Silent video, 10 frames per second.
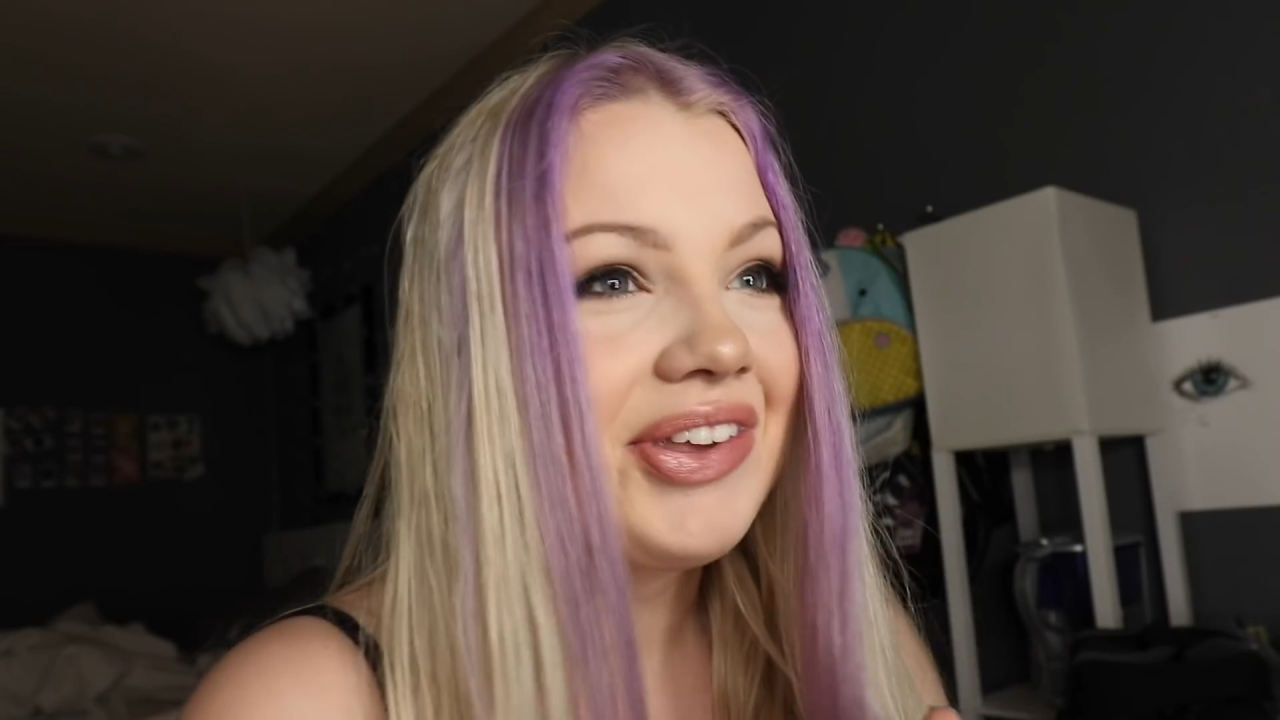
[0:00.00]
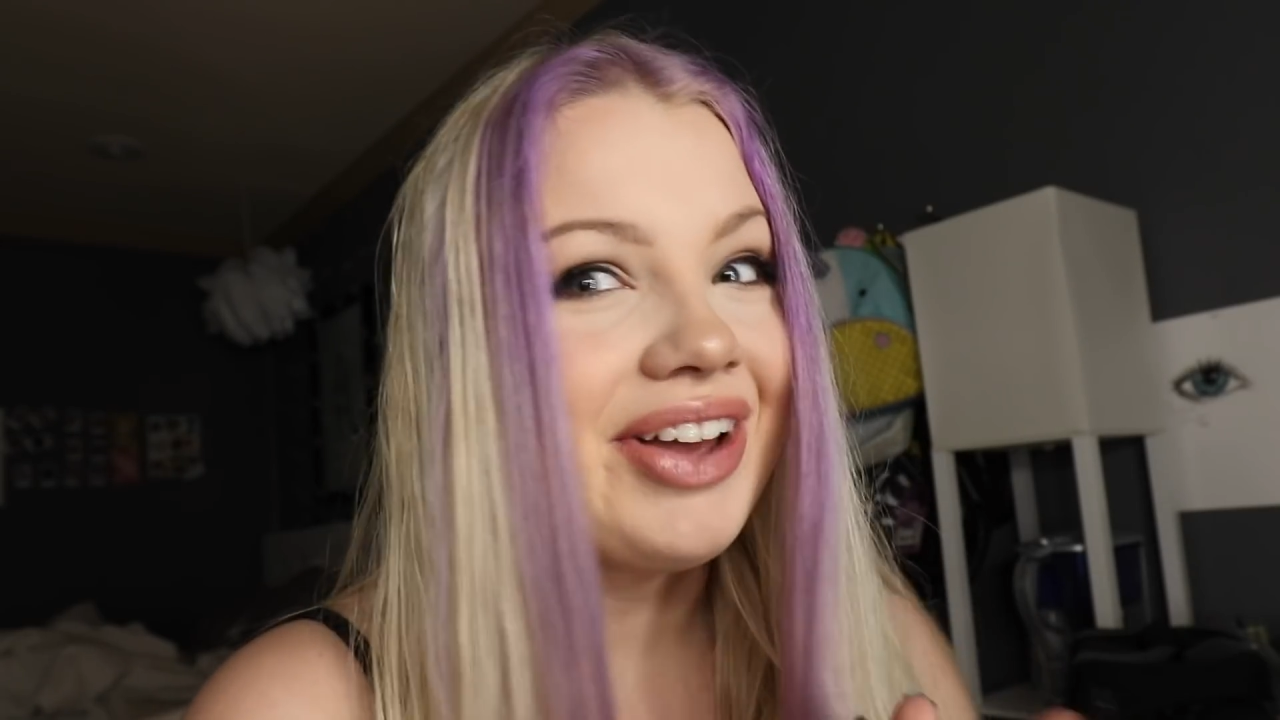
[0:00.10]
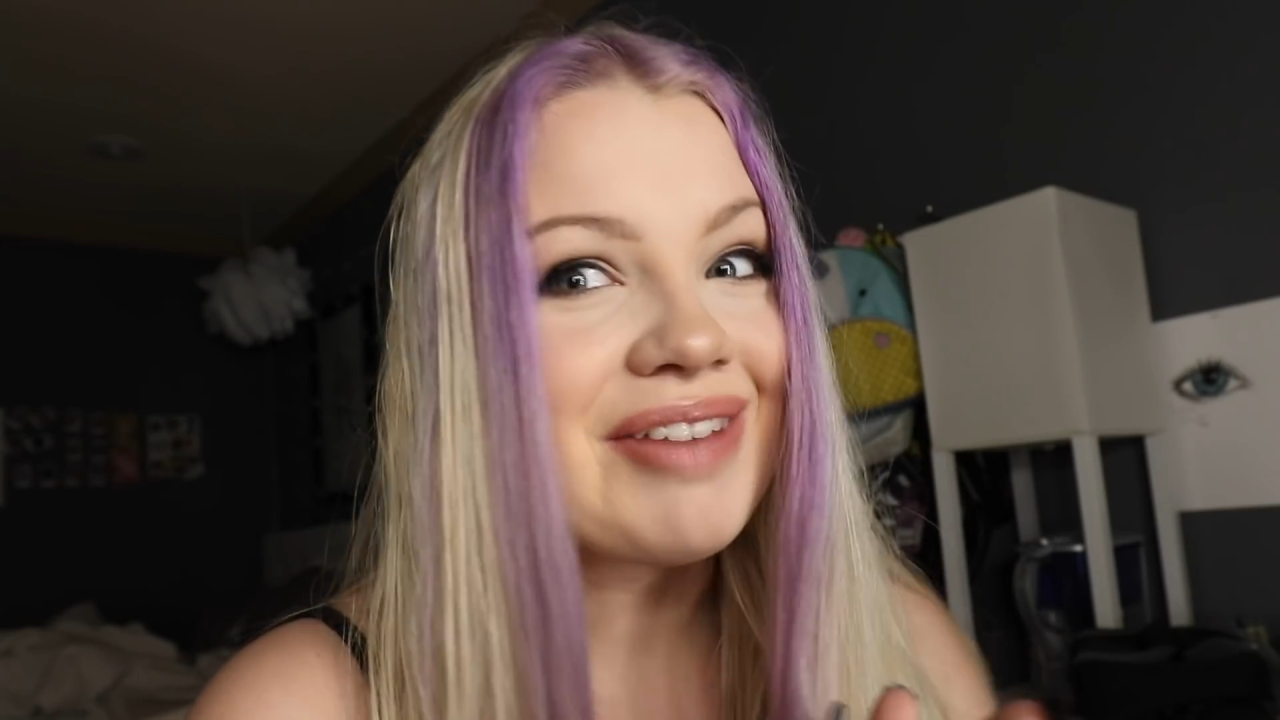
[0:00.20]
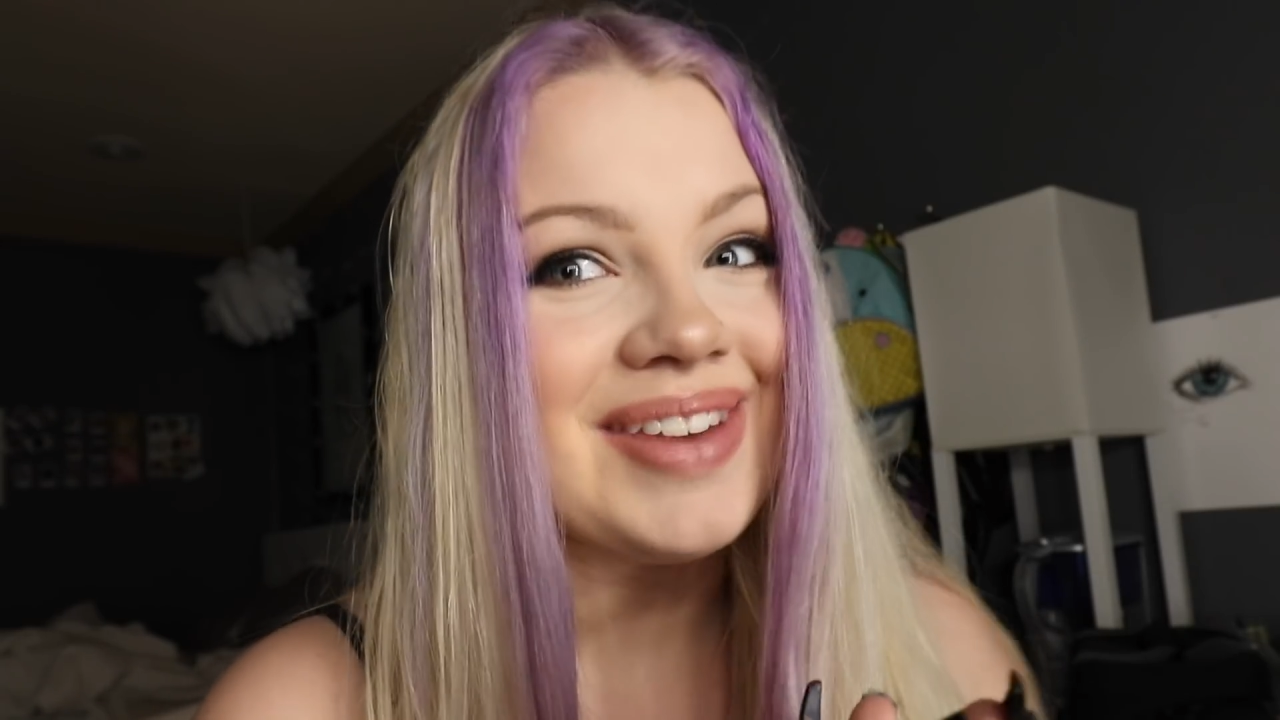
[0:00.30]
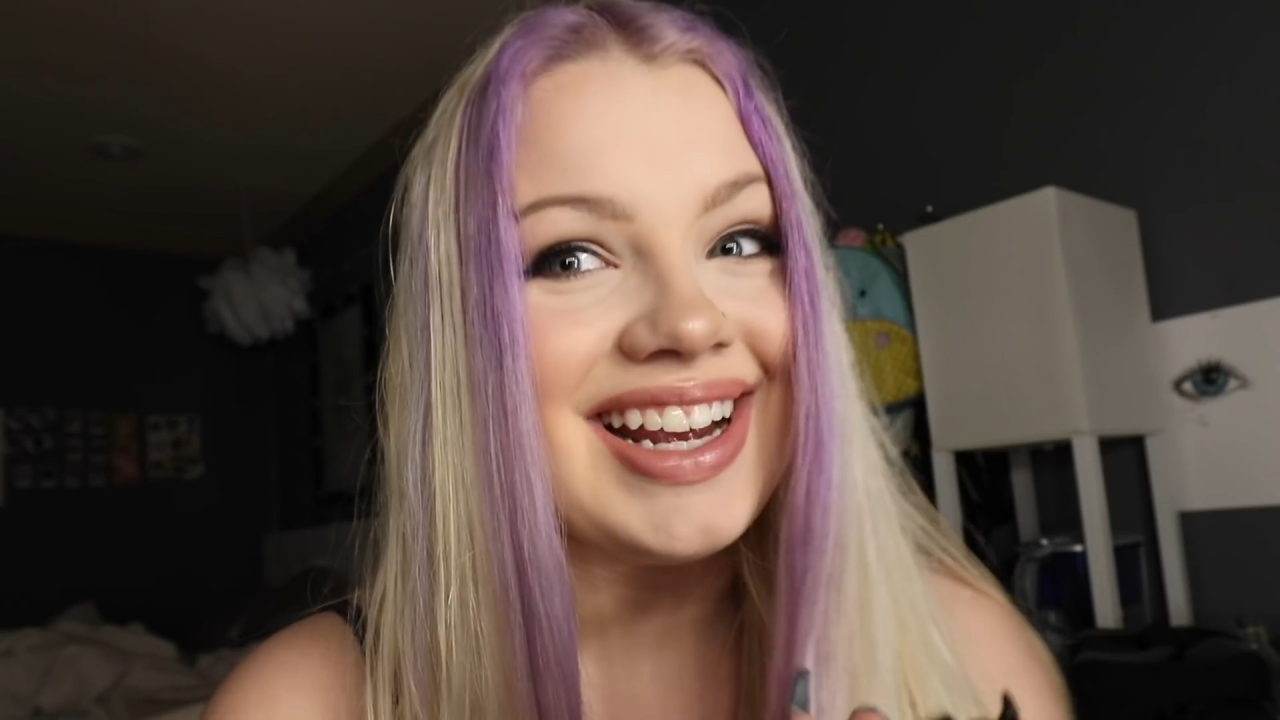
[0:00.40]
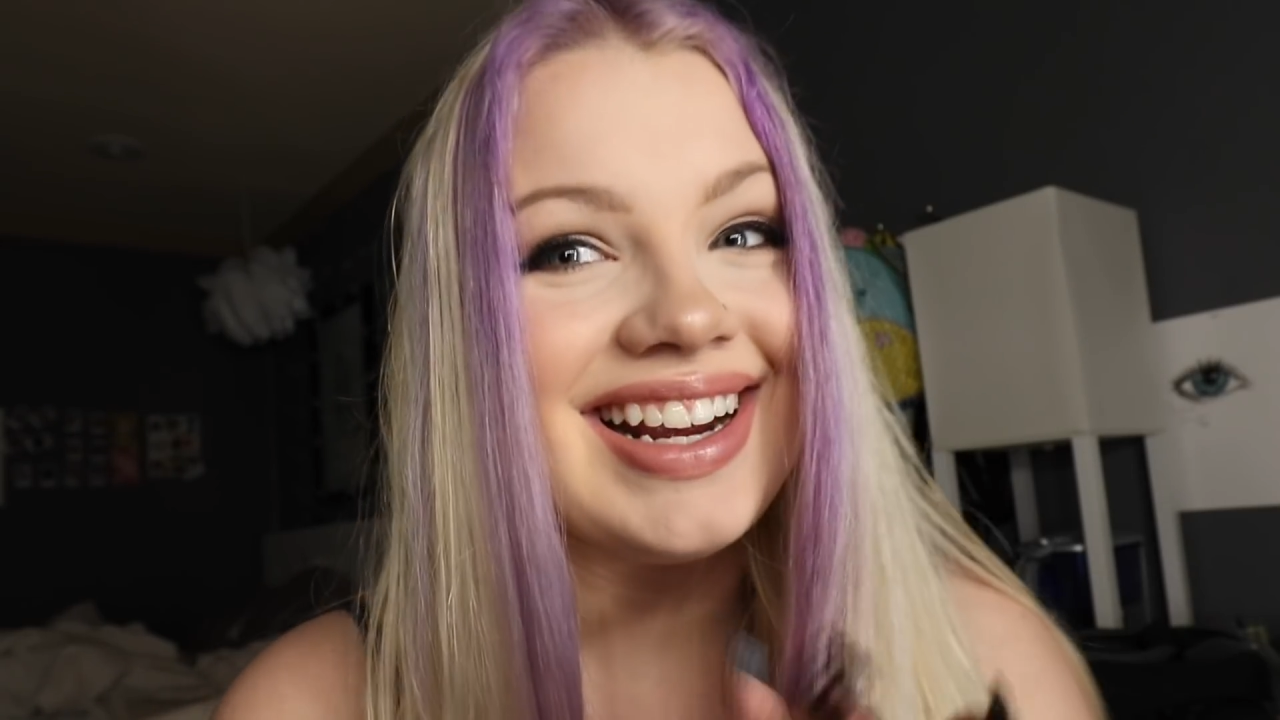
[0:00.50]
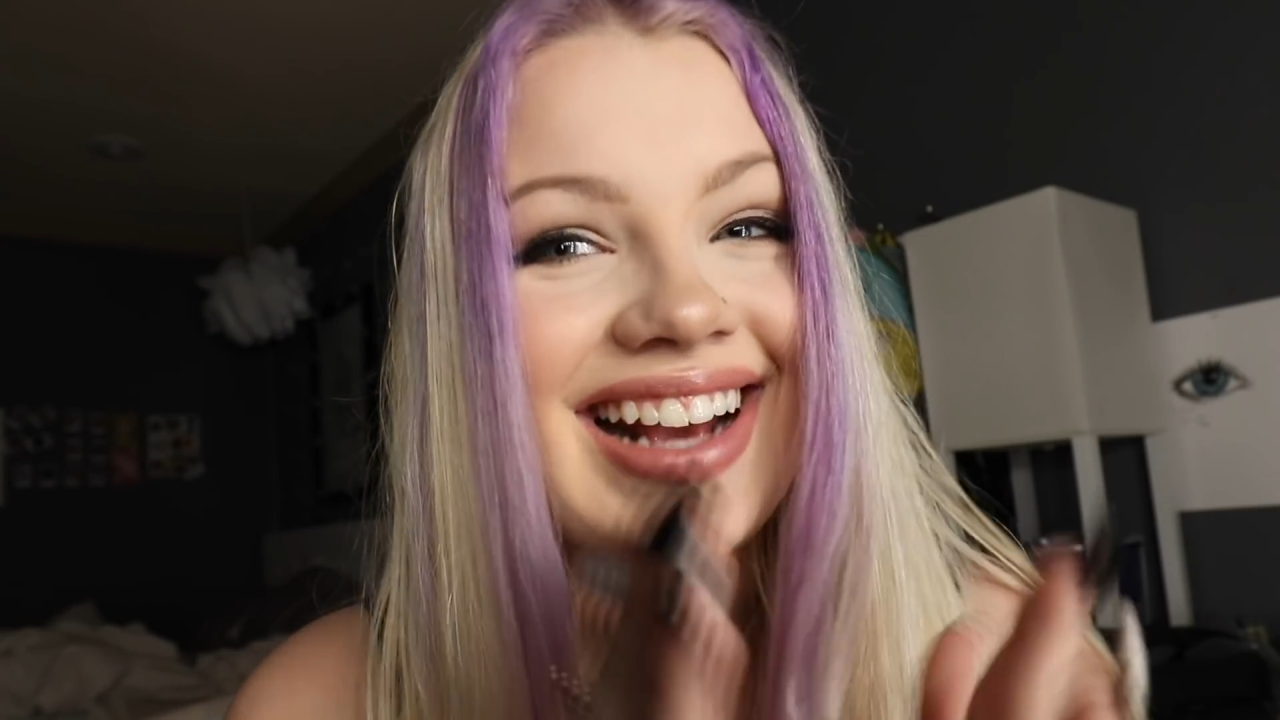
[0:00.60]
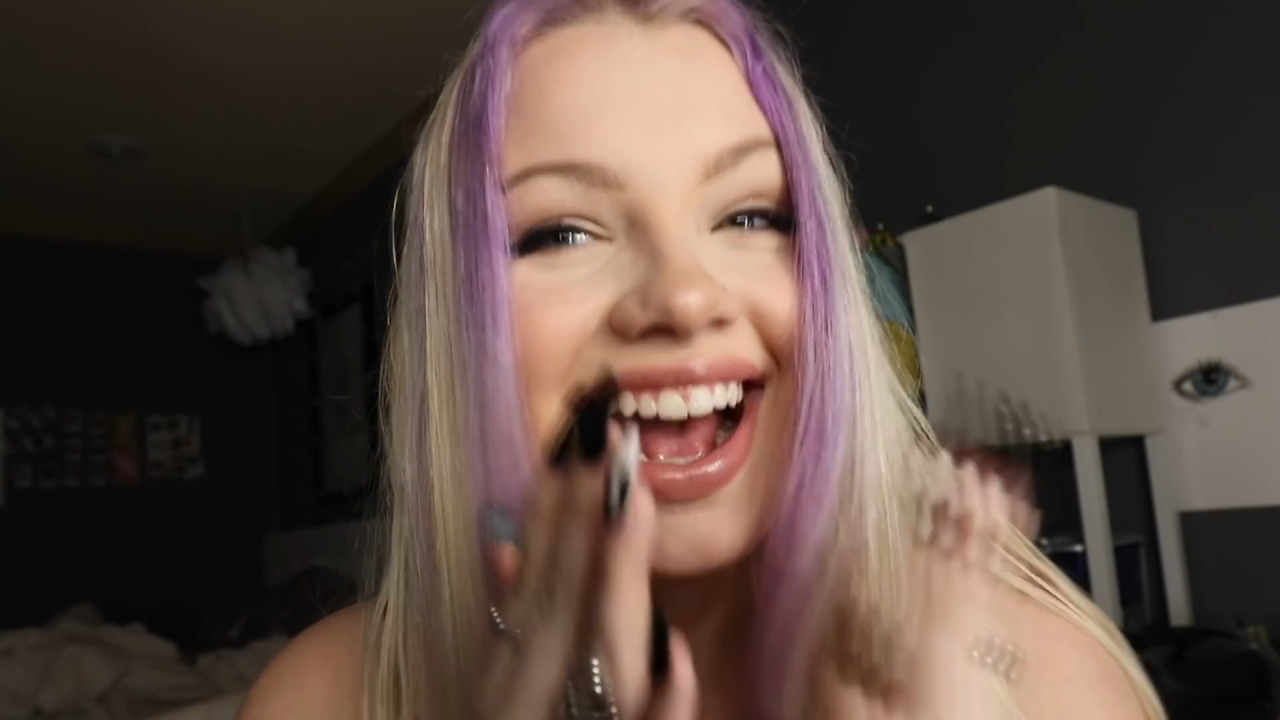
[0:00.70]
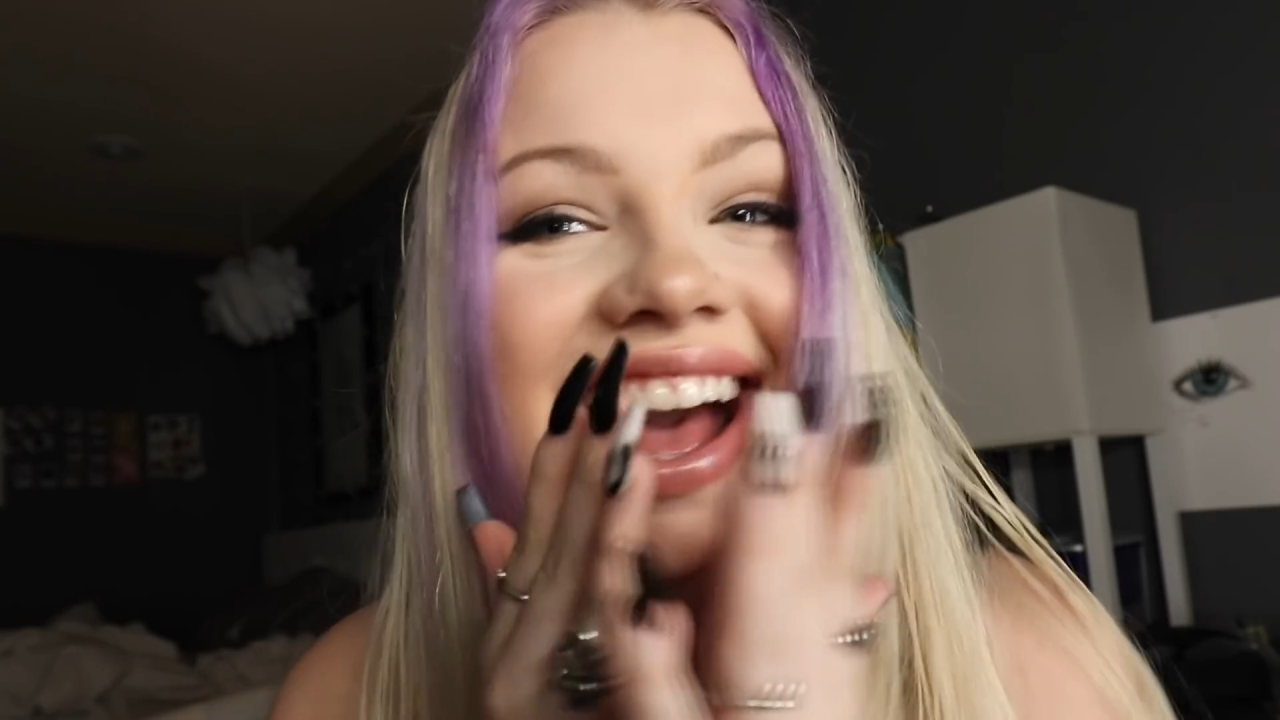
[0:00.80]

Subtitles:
the clickbait.